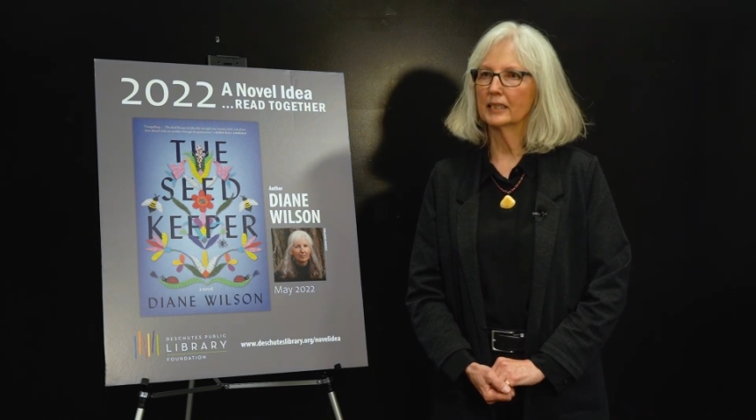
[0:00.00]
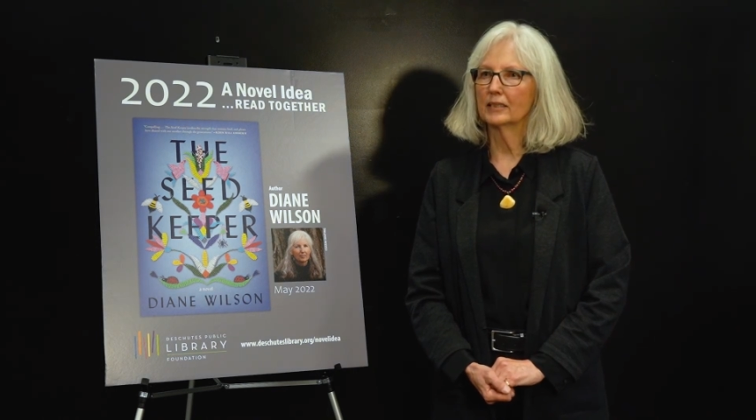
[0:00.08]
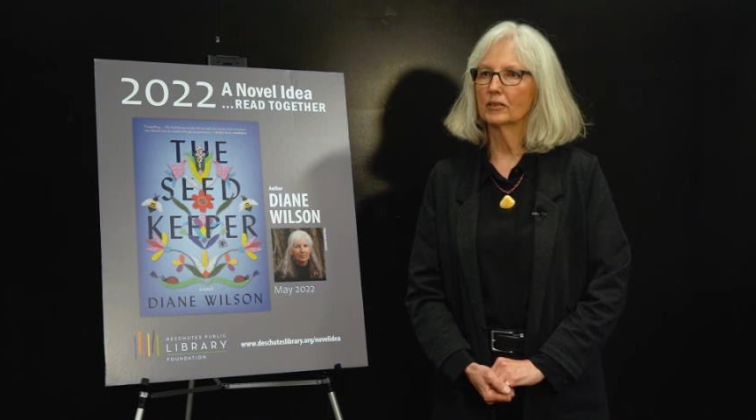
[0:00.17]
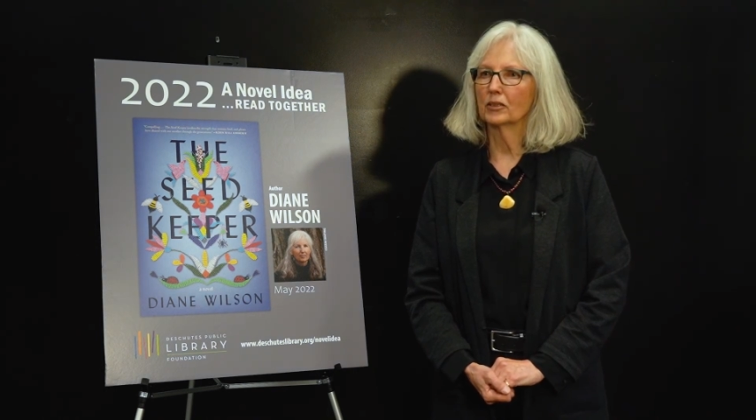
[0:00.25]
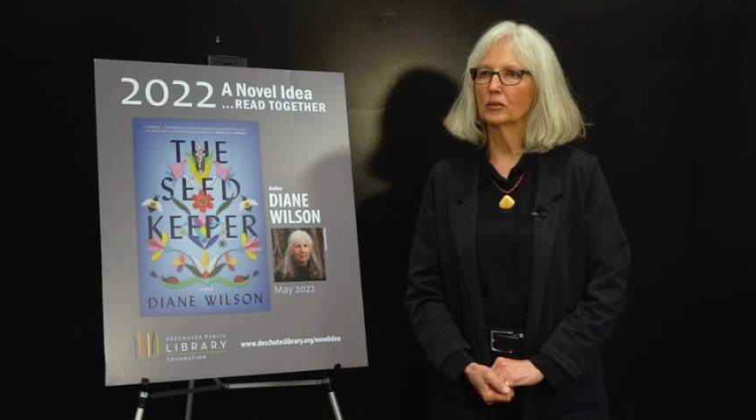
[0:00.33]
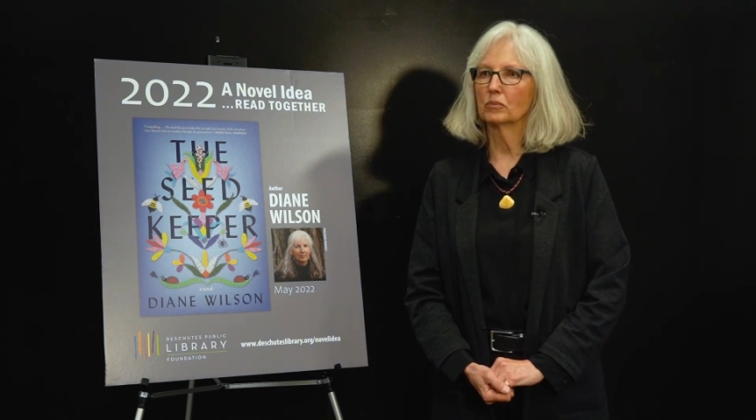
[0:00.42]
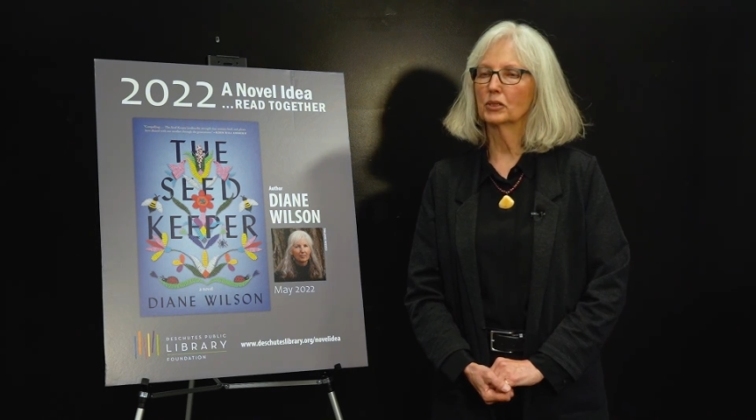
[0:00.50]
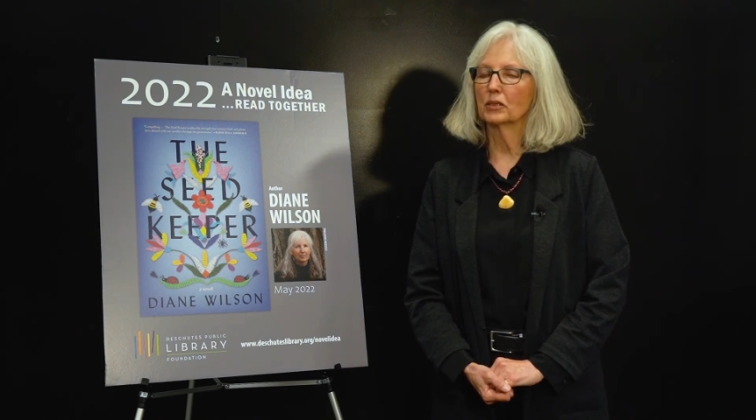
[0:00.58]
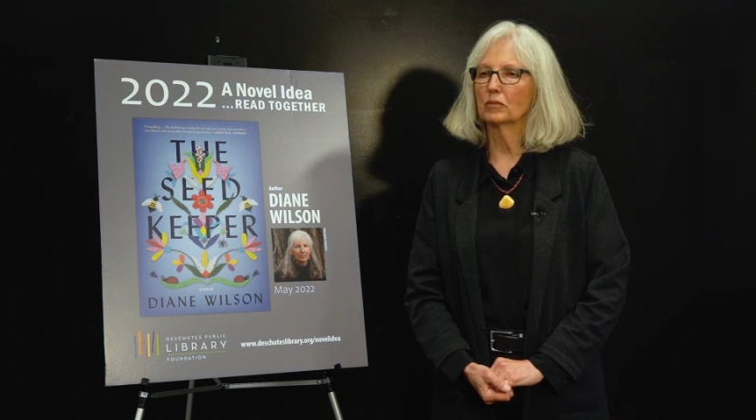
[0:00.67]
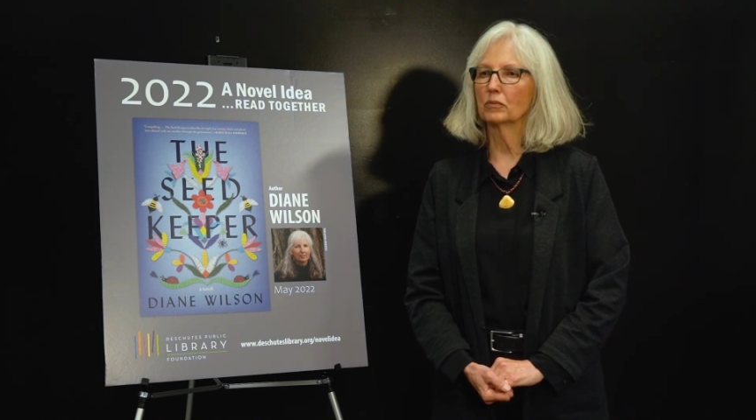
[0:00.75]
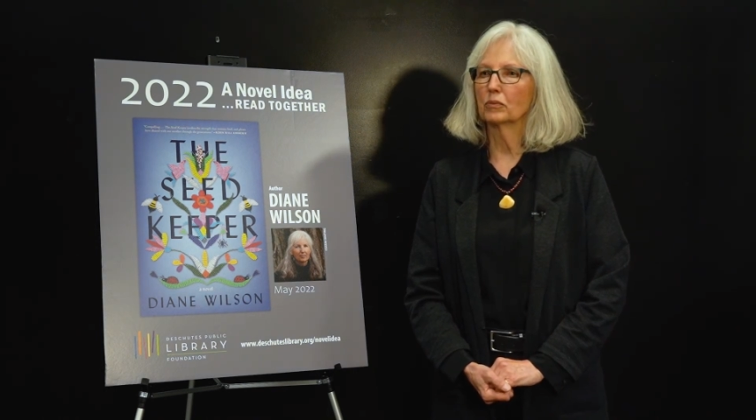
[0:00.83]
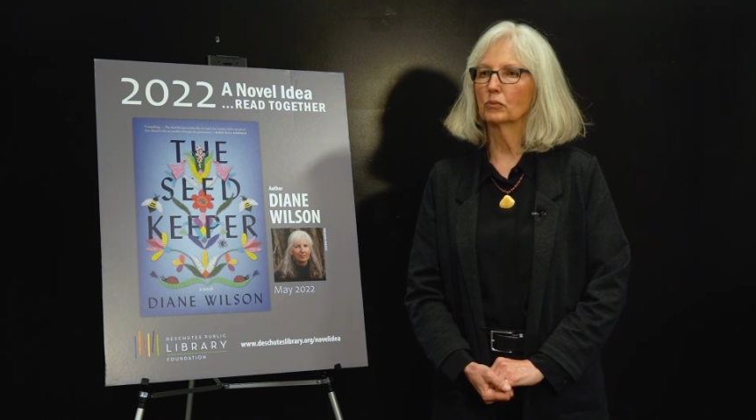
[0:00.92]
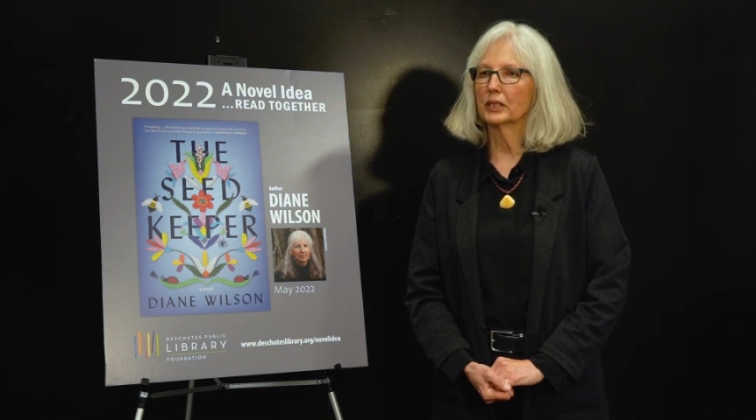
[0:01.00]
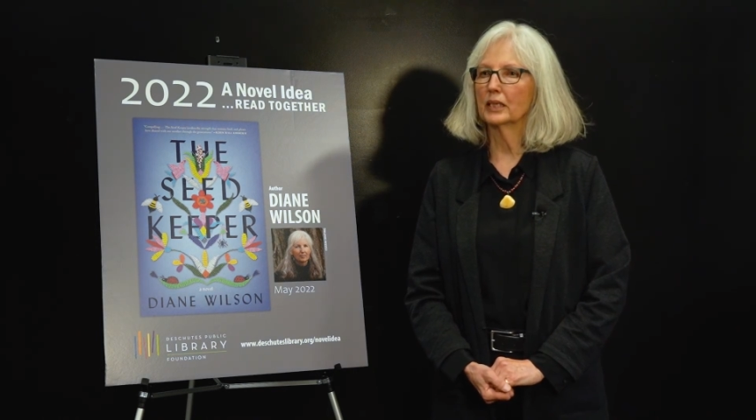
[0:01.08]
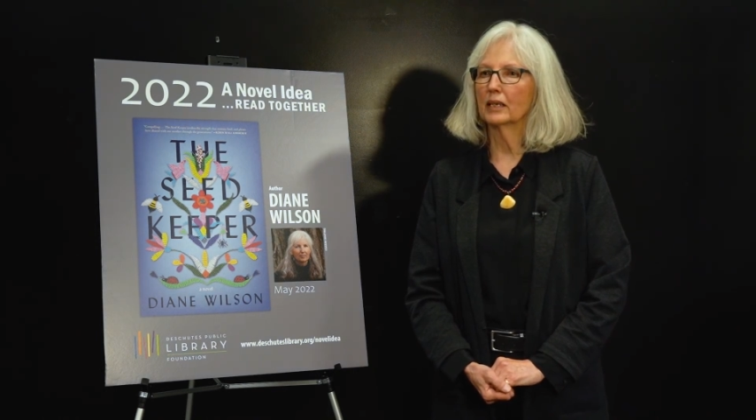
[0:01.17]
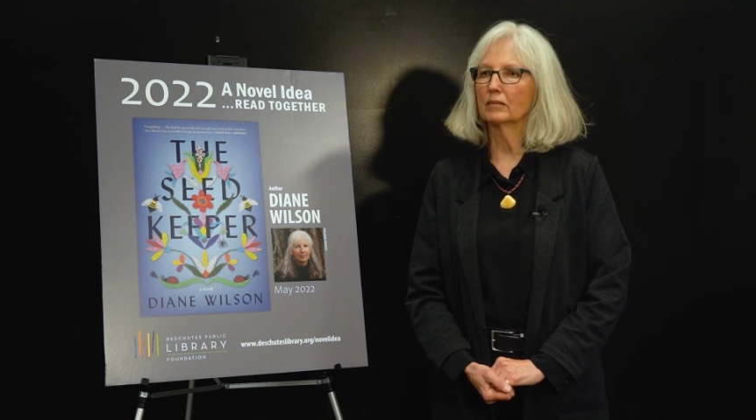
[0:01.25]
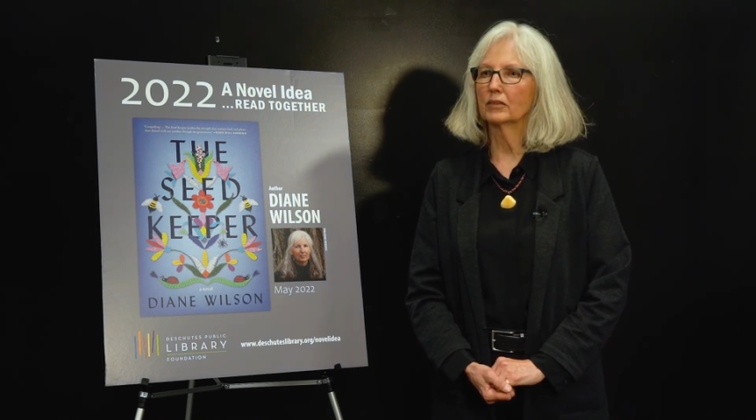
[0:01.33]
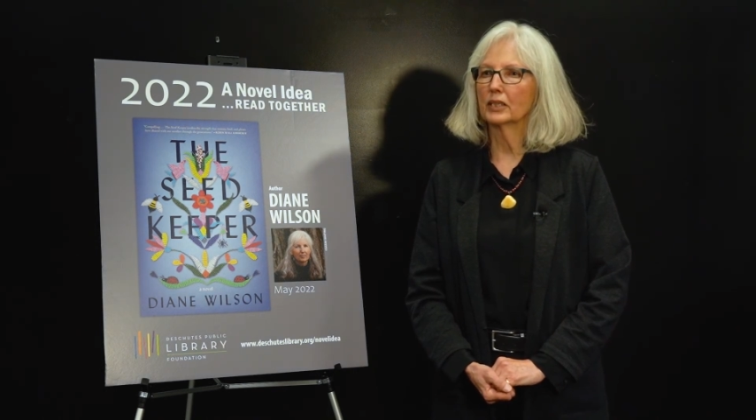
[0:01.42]
in terms of
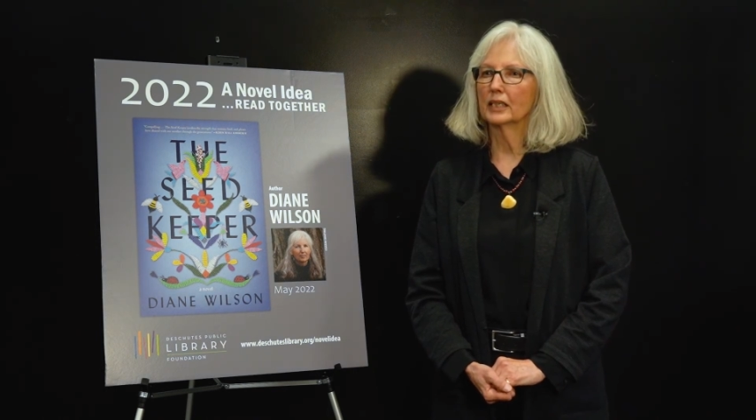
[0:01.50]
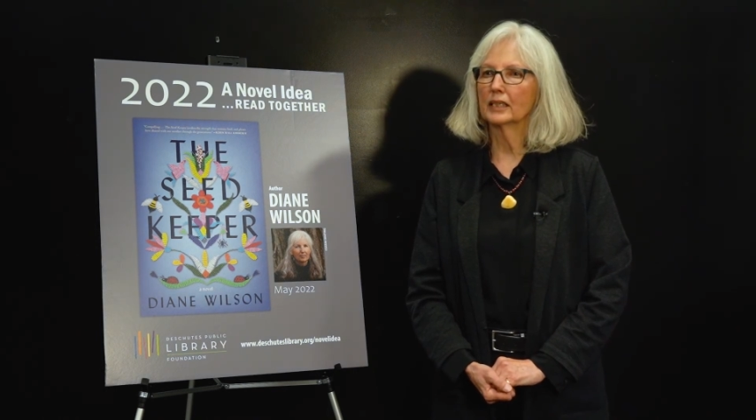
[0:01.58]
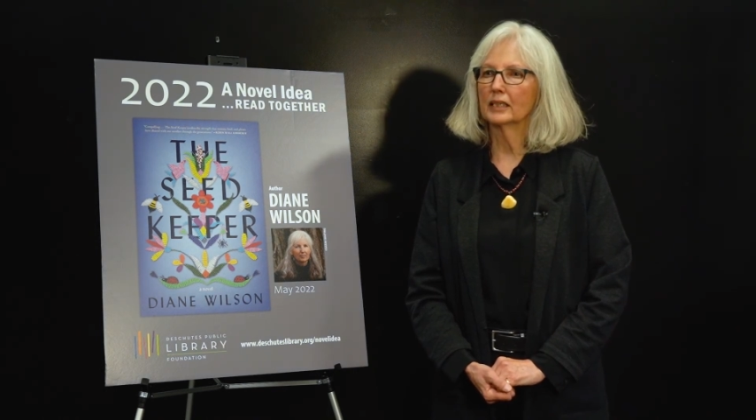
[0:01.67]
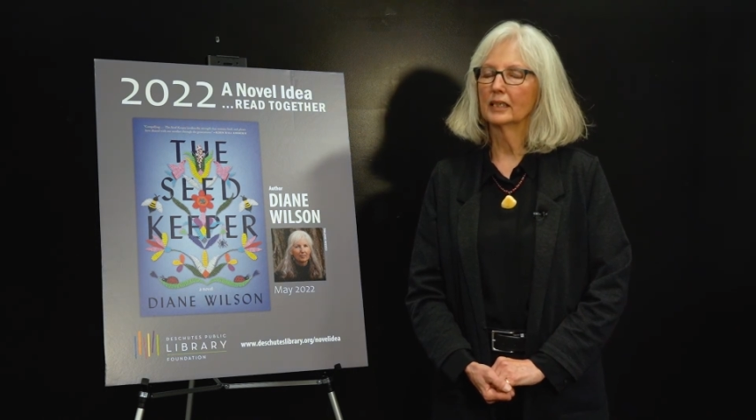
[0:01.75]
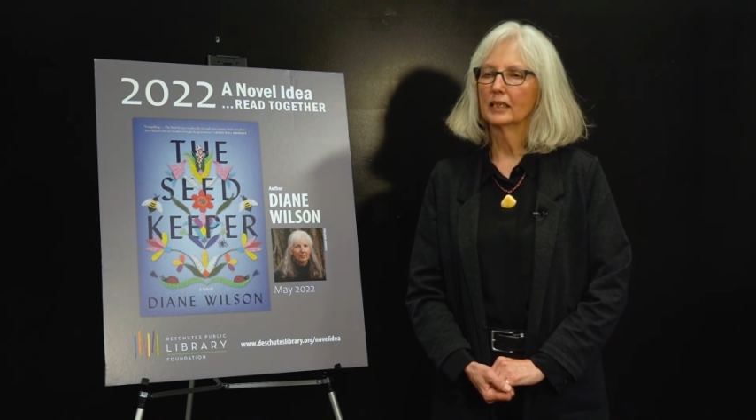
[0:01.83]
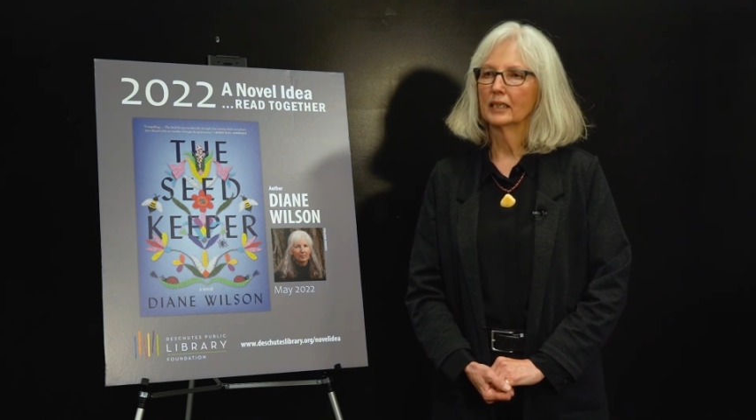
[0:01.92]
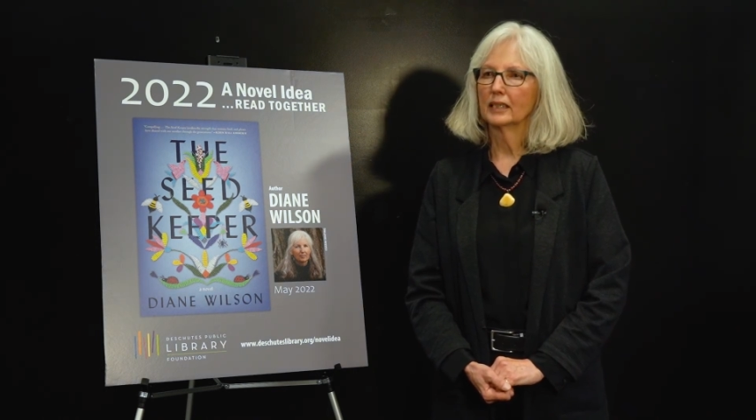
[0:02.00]
recovering